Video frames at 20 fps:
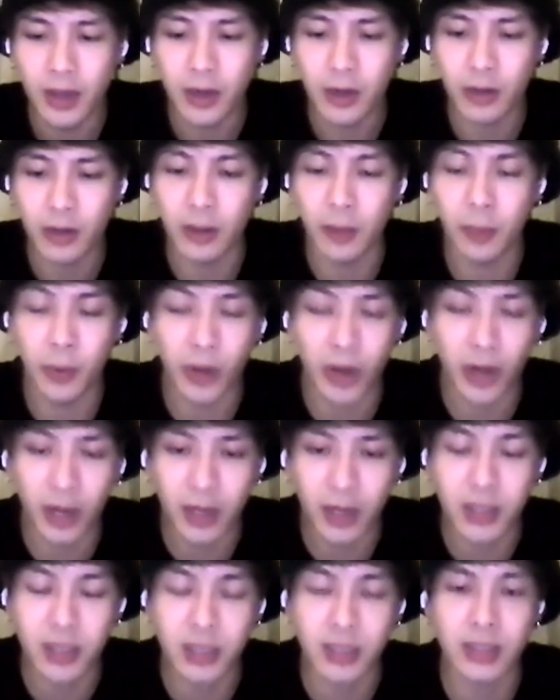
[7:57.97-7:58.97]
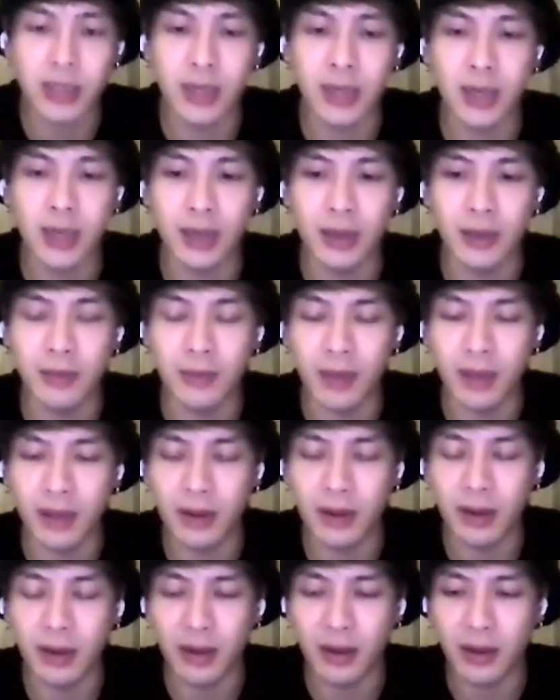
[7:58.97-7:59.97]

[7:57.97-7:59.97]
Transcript: the production team and